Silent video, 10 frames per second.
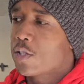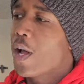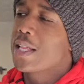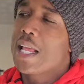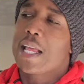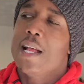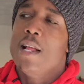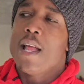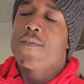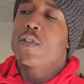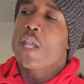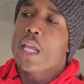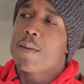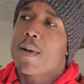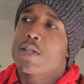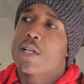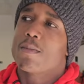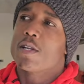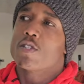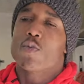So I think if you're thinking about
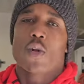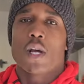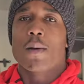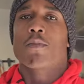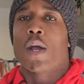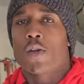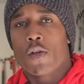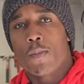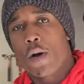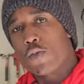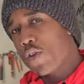something that you want to upgrade on your boat and you